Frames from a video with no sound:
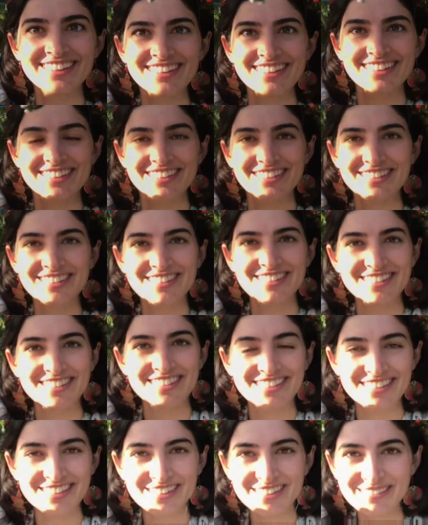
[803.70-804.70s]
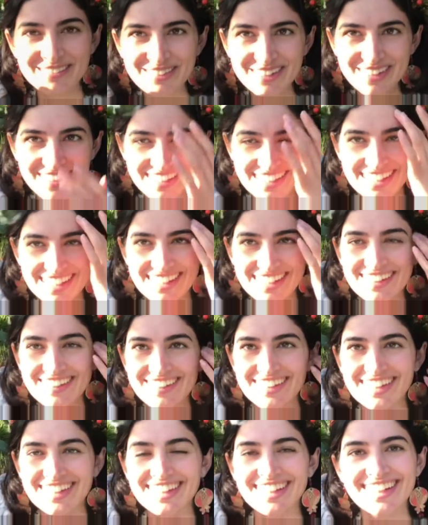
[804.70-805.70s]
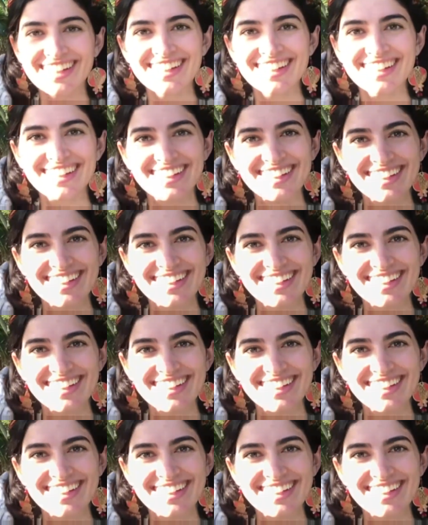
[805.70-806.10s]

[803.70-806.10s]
Cute little zoom-worthy earring.